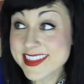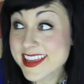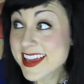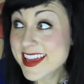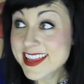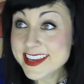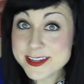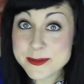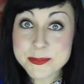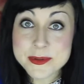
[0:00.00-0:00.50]
they
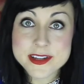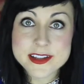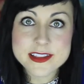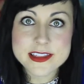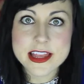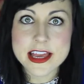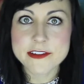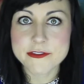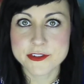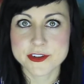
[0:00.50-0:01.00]
end up in a
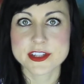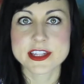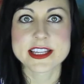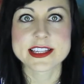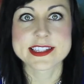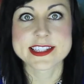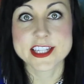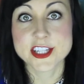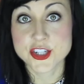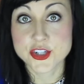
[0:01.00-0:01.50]
life or
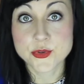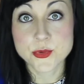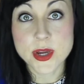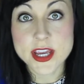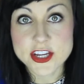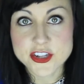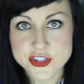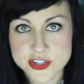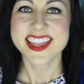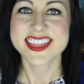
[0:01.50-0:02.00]
death
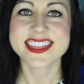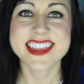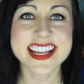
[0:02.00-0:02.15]
situation.